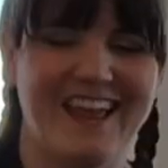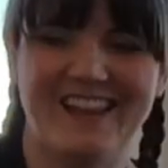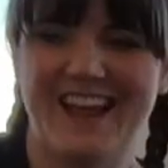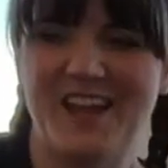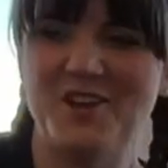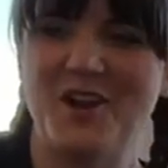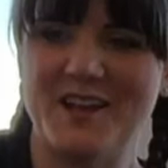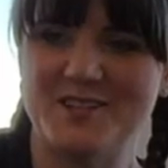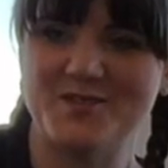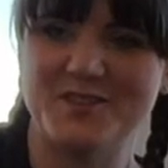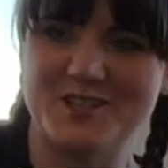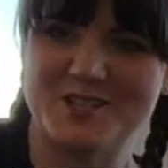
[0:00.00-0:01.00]
Let you guys
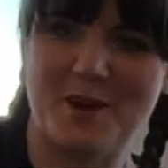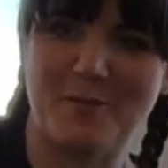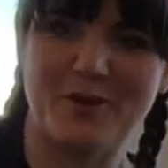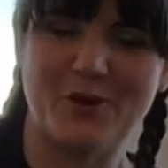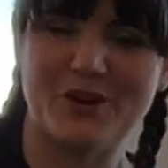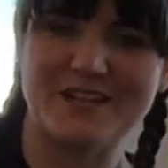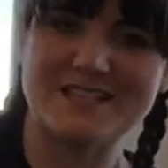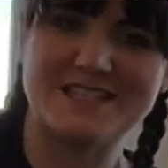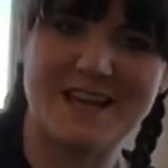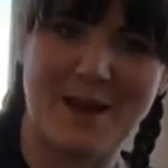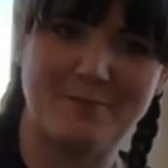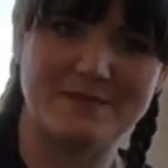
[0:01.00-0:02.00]
finish up your
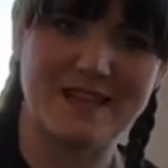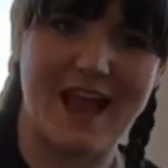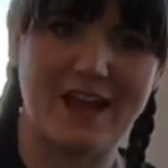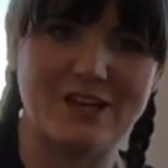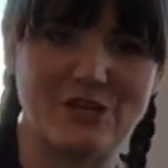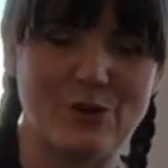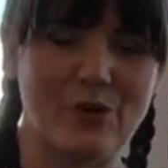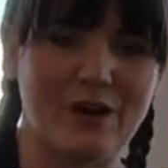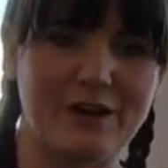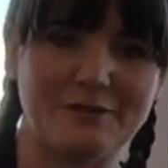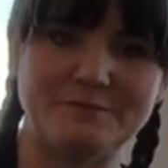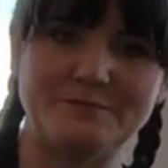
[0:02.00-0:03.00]
stems and
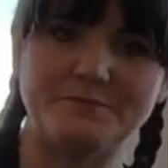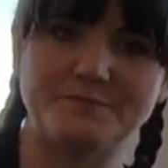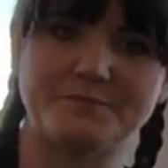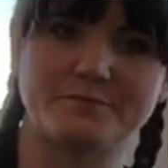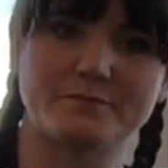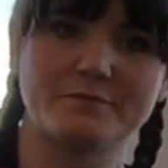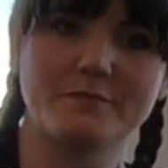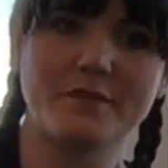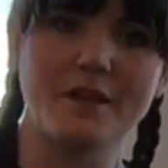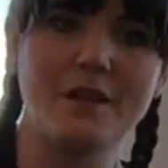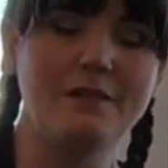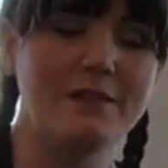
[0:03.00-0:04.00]
your
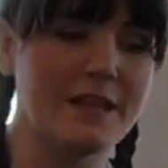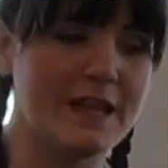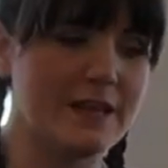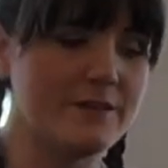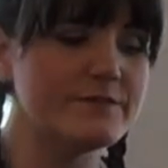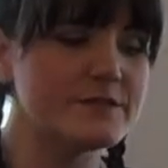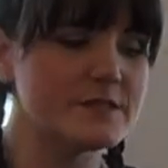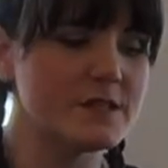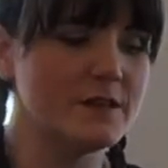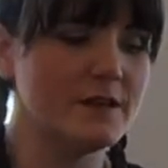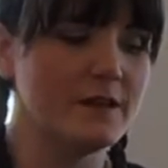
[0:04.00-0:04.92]
leaves.